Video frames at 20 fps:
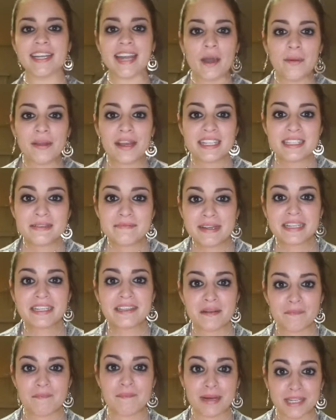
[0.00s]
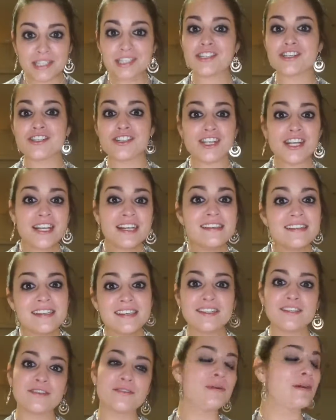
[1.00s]
now we get to mix a bunch of cheese
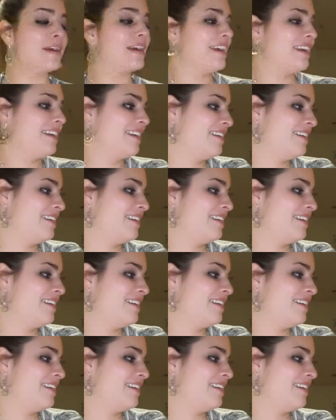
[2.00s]
into it.